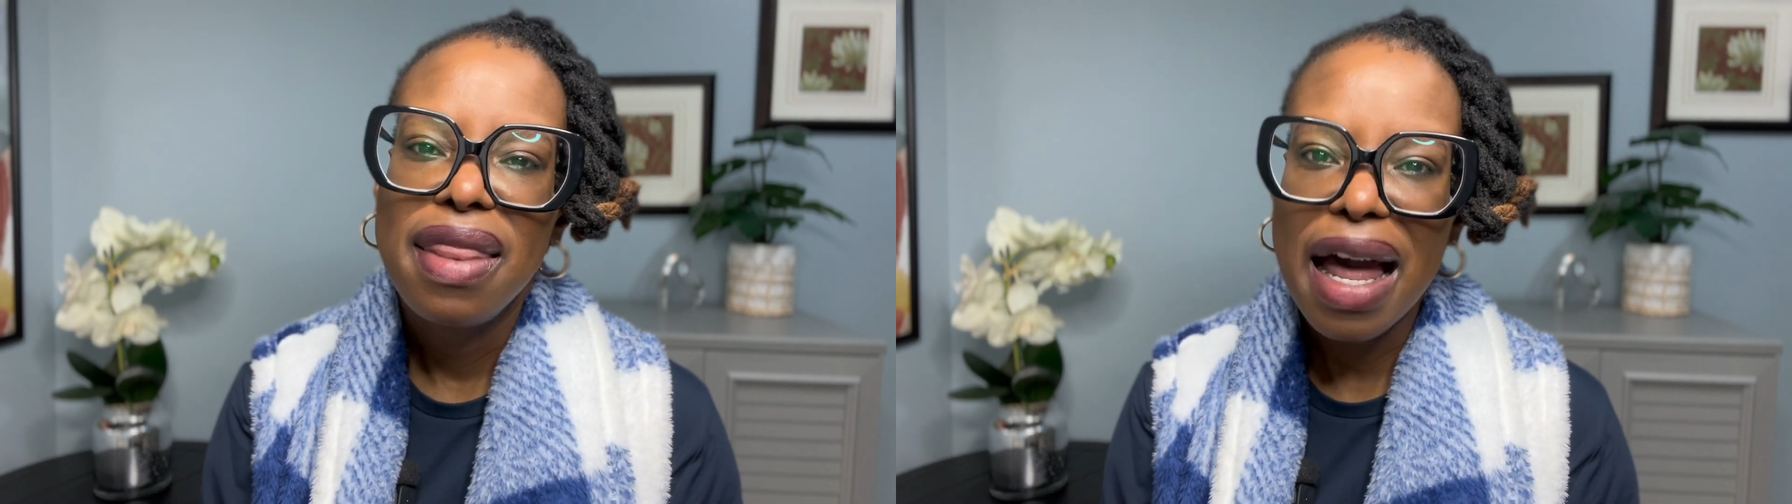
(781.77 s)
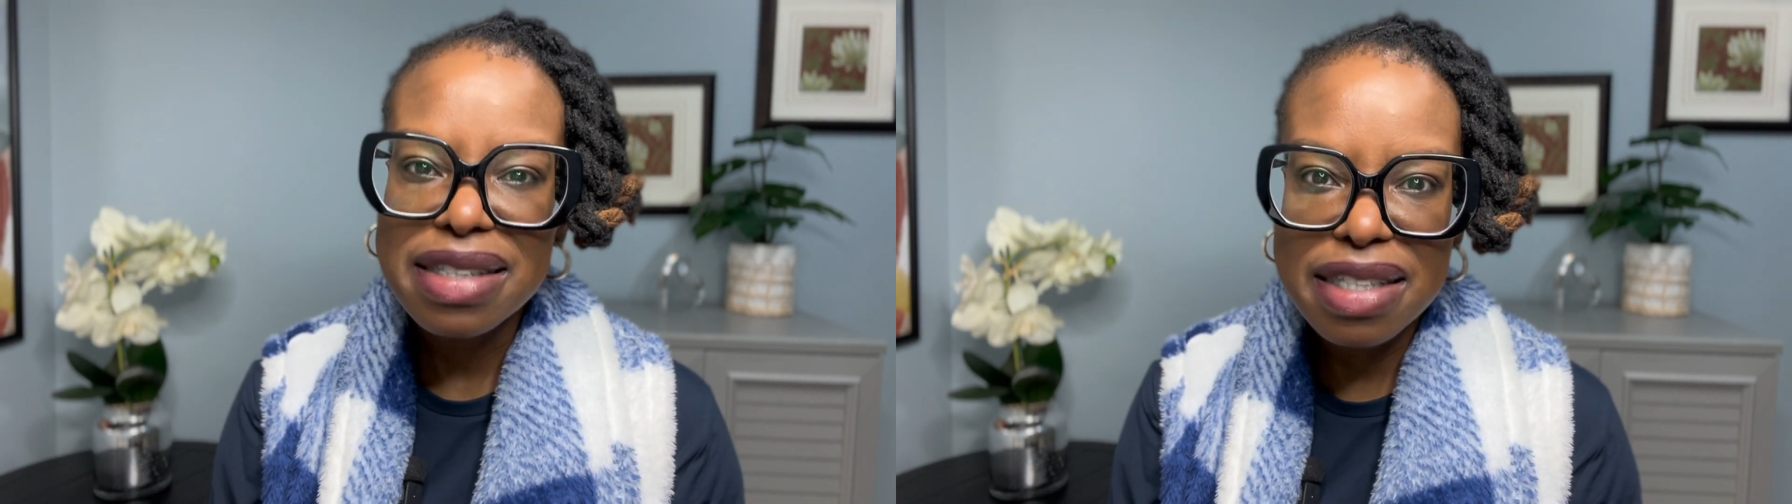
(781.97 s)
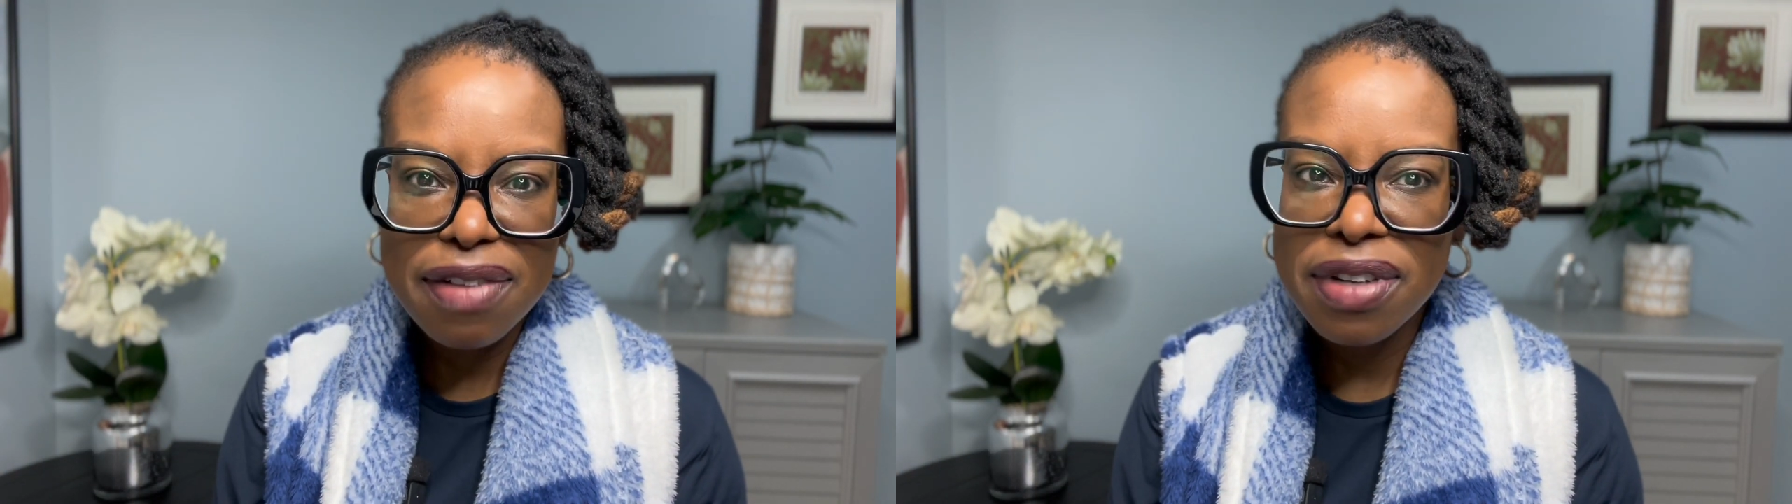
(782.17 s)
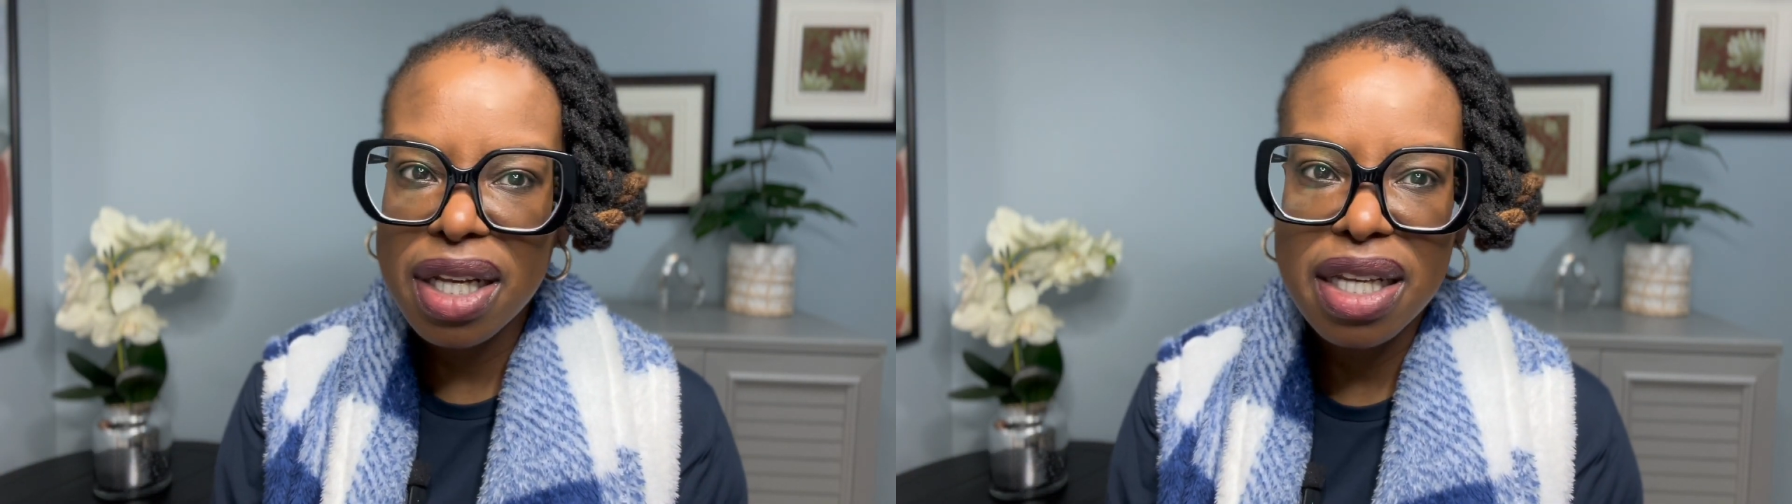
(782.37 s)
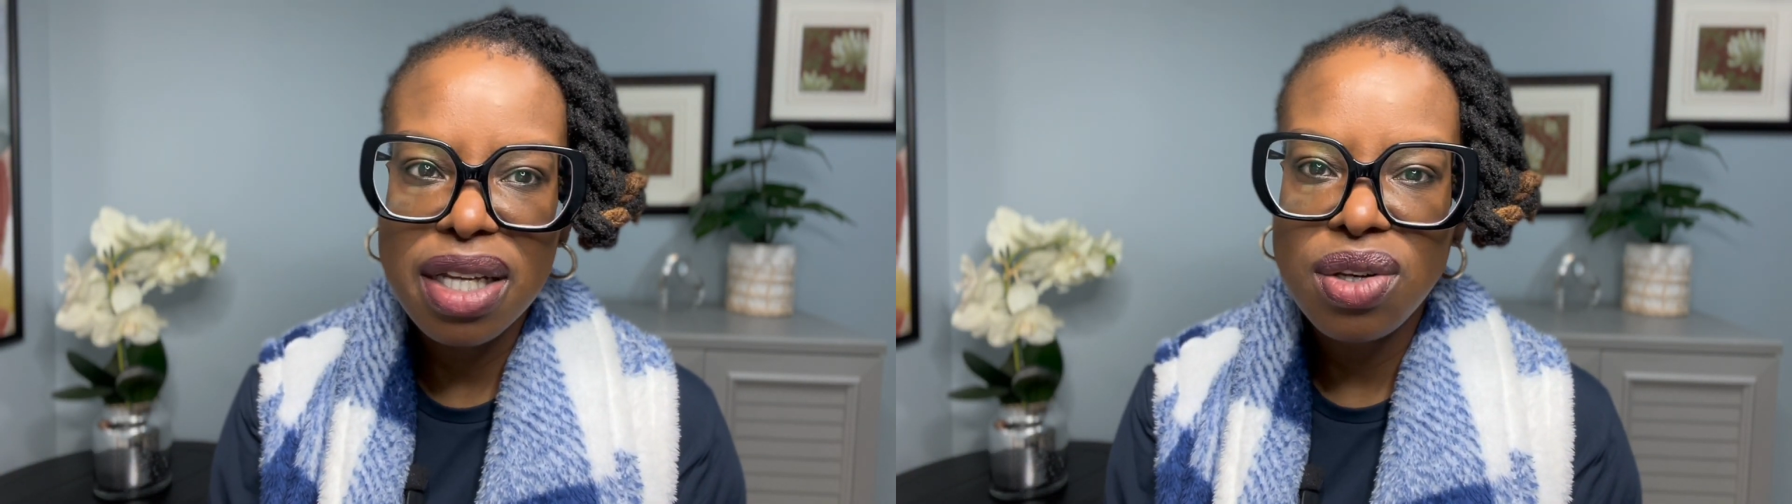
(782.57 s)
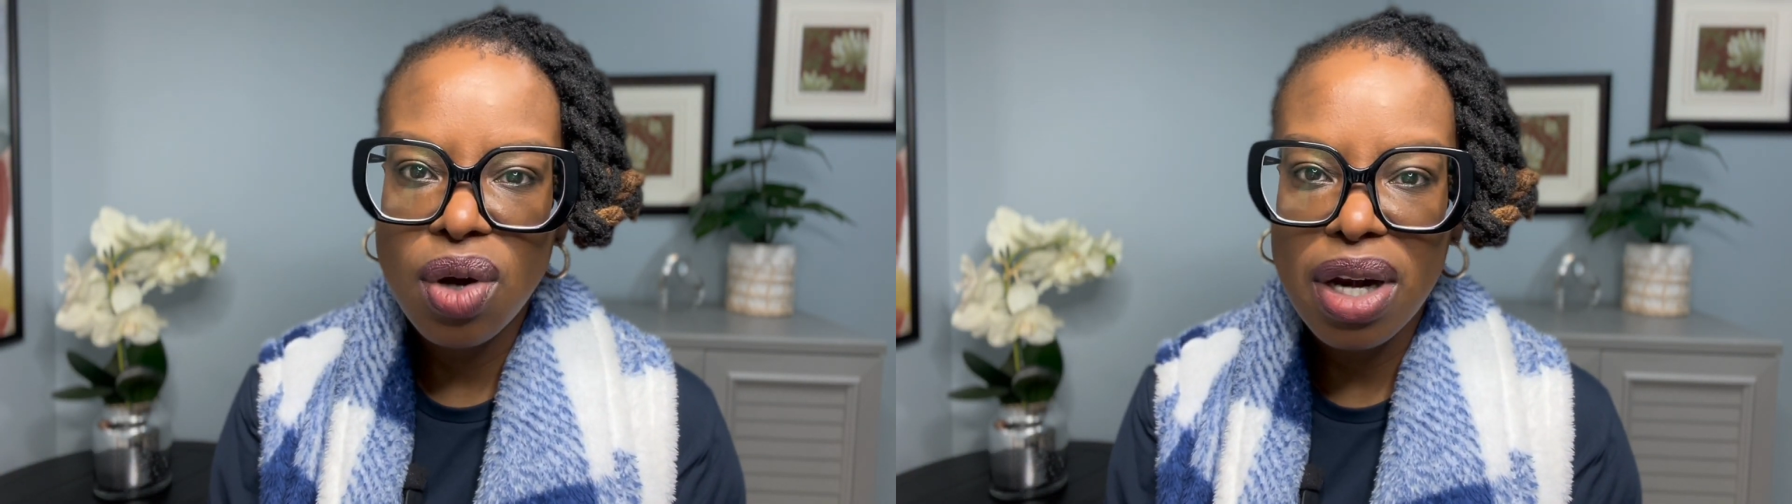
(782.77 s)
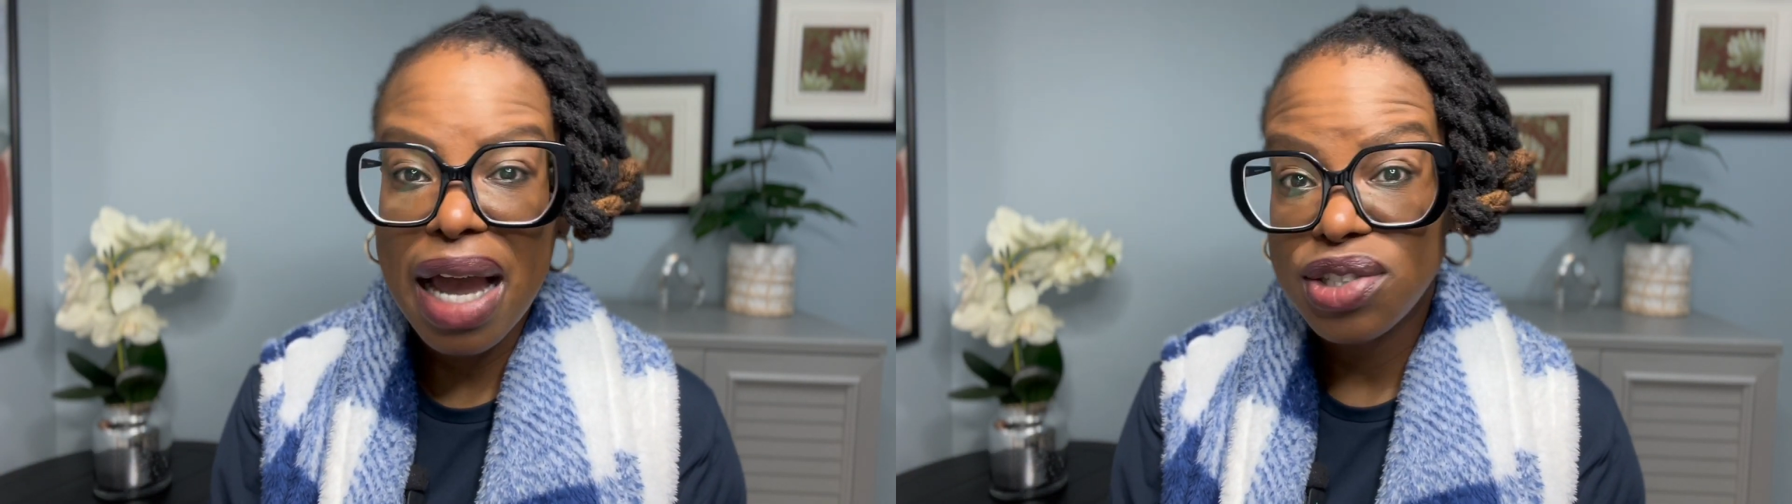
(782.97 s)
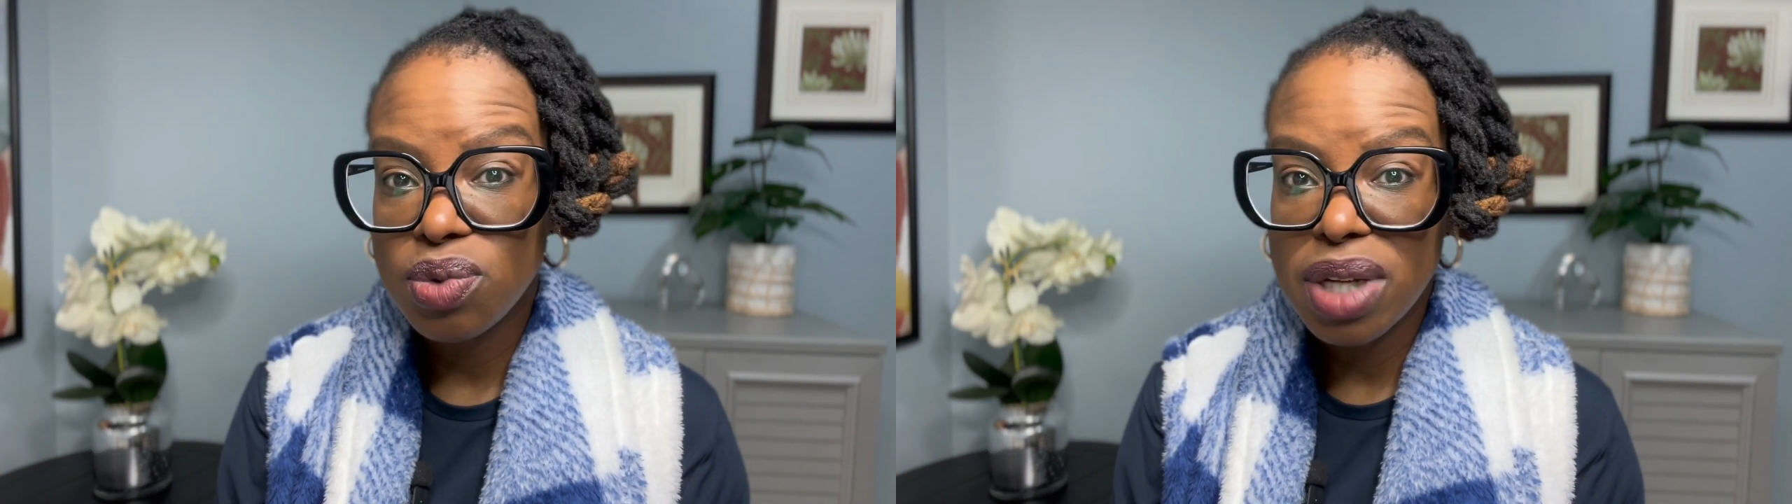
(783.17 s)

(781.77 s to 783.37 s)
That's definitely not as